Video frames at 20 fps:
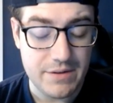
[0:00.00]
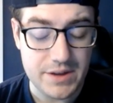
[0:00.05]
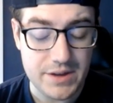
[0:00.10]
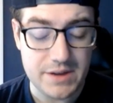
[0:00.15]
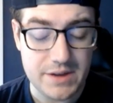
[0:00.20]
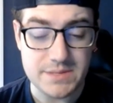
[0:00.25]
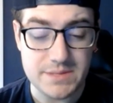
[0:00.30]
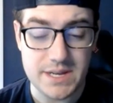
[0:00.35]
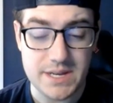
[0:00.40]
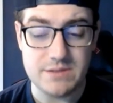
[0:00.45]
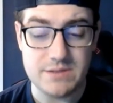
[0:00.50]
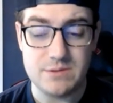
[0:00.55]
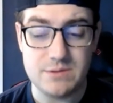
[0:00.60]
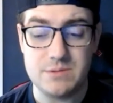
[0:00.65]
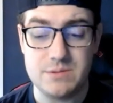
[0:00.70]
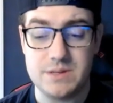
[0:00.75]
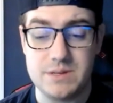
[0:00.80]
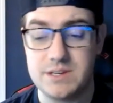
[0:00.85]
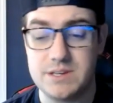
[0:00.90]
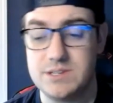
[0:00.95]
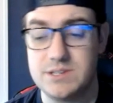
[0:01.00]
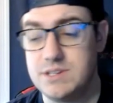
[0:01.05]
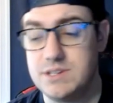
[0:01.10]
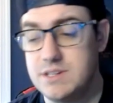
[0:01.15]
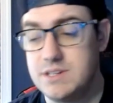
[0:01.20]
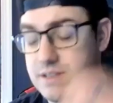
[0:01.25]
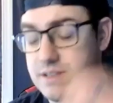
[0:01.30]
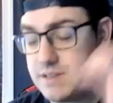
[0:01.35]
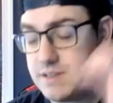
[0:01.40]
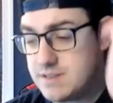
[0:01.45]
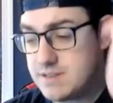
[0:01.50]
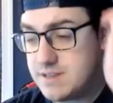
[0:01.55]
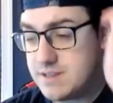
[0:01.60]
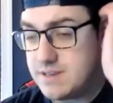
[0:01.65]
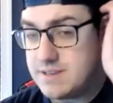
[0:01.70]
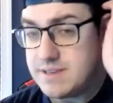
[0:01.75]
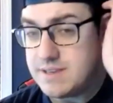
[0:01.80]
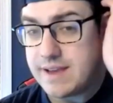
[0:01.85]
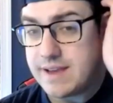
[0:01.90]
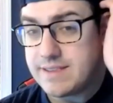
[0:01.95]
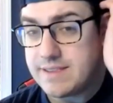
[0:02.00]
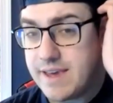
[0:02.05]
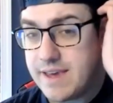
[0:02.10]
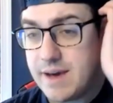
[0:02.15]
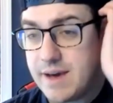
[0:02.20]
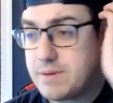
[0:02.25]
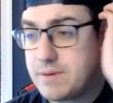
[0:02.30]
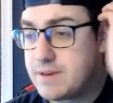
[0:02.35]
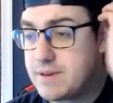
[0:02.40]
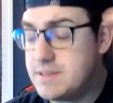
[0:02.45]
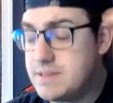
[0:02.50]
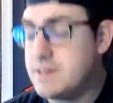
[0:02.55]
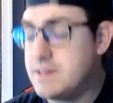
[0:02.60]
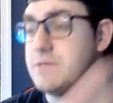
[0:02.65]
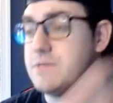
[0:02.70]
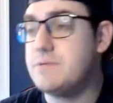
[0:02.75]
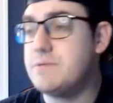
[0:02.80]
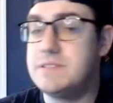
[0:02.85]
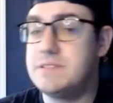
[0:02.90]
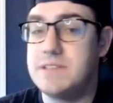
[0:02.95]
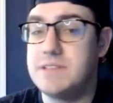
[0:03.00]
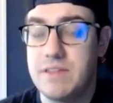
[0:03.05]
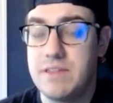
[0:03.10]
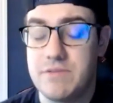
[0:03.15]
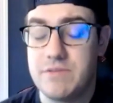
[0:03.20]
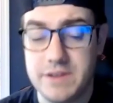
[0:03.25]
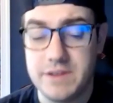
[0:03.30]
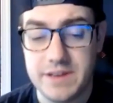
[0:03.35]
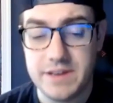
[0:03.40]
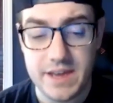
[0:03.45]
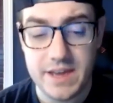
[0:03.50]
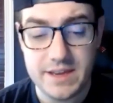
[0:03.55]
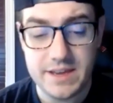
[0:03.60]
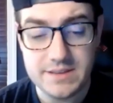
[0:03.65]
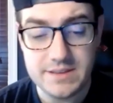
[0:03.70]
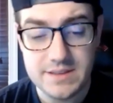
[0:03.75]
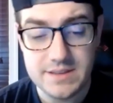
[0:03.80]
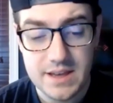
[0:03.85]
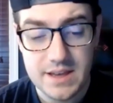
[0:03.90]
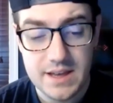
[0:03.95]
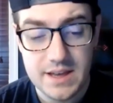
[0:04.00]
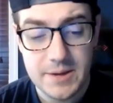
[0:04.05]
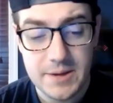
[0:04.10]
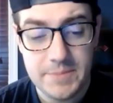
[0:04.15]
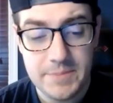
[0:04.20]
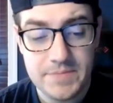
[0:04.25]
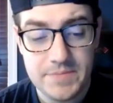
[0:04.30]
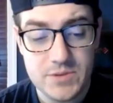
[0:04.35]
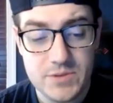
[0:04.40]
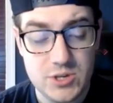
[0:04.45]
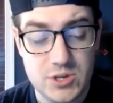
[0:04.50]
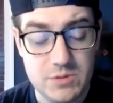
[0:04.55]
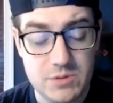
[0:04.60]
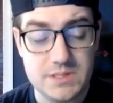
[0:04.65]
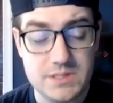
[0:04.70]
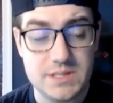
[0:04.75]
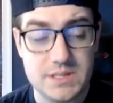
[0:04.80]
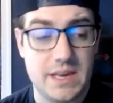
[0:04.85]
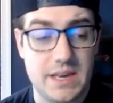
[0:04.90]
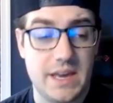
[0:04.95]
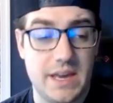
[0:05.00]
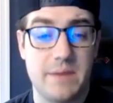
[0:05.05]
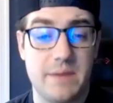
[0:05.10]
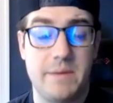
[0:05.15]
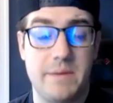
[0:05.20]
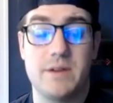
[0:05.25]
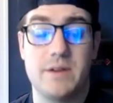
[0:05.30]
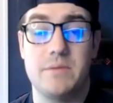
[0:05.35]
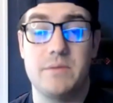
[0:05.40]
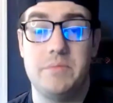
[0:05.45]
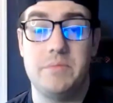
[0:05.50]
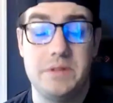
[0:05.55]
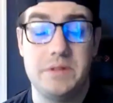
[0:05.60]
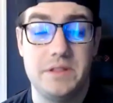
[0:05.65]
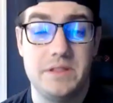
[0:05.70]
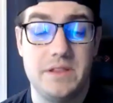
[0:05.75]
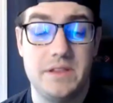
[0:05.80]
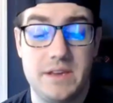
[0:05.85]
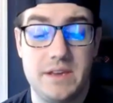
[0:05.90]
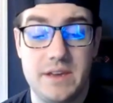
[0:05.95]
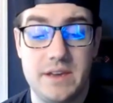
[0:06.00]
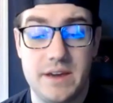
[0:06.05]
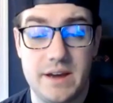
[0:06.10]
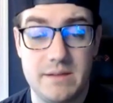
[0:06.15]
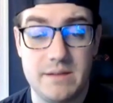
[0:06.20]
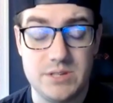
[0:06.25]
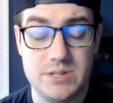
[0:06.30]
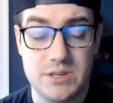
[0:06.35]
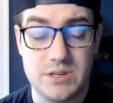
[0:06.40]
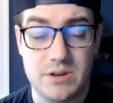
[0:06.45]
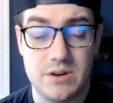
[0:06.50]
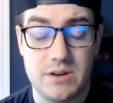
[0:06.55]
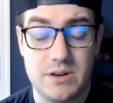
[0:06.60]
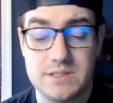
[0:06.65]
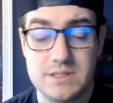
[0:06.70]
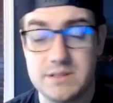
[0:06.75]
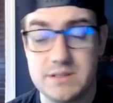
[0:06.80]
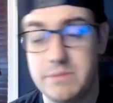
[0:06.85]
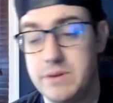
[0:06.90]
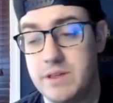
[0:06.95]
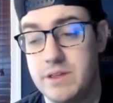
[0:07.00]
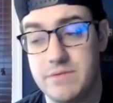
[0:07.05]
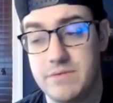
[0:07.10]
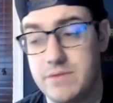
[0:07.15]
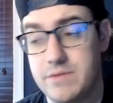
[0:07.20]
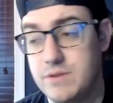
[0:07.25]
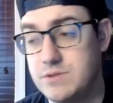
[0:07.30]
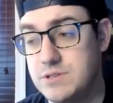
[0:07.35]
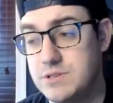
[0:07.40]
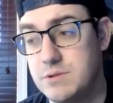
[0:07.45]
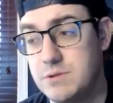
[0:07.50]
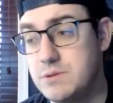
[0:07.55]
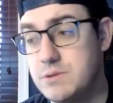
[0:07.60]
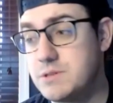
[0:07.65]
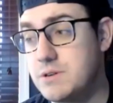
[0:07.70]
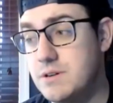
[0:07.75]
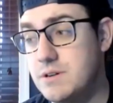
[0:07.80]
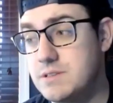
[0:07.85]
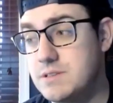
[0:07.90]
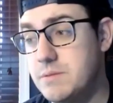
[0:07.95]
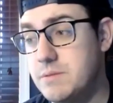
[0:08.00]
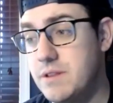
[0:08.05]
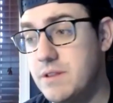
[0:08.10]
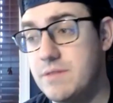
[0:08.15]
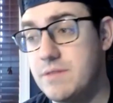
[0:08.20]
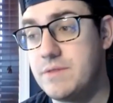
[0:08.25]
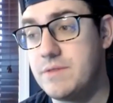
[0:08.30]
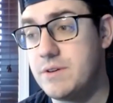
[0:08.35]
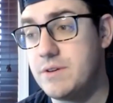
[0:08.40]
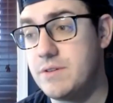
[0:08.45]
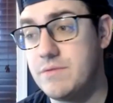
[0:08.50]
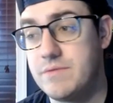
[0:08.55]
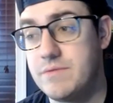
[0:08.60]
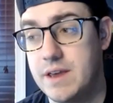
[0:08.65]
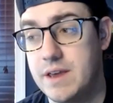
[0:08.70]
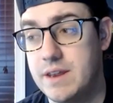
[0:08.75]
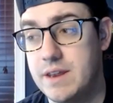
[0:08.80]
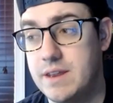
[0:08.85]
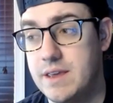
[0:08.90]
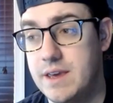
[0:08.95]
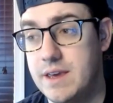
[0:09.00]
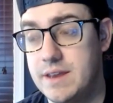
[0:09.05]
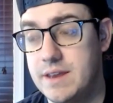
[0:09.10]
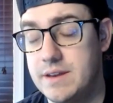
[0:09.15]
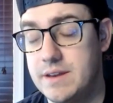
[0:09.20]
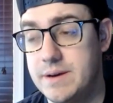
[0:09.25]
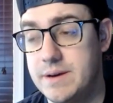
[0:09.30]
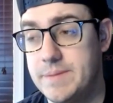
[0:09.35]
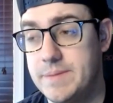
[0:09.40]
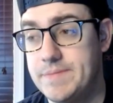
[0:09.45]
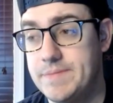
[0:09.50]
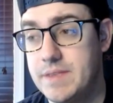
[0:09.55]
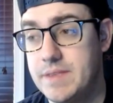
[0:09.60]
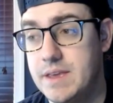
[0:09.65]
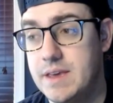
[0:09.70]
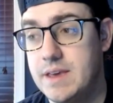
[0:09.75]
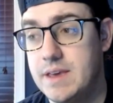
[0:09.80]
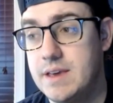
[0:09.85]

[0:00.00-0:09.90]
really comes down to like she thinks that he's acting out because he can only stay three days she wants to kick him out completely. Um, she calls somebody on the phone. She's always calling someone on the phone to vent, and um,